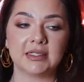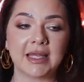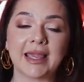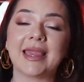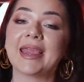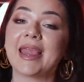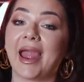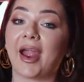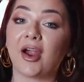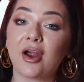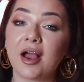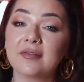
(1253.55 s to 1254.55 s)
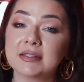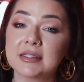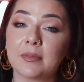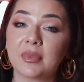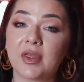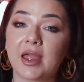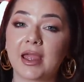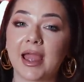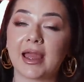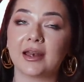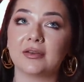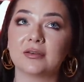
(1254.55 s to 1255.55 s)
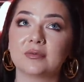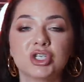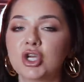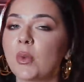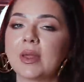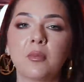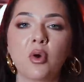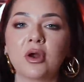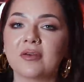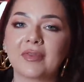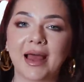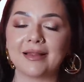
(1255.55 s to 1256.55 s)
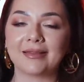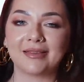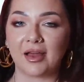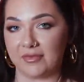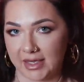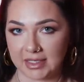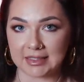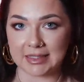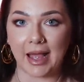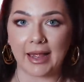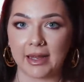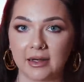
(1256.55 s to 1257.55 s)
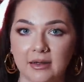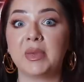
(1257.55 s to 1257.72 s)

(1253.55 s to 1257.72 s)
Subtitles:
taking care of something and showing more of that loving side.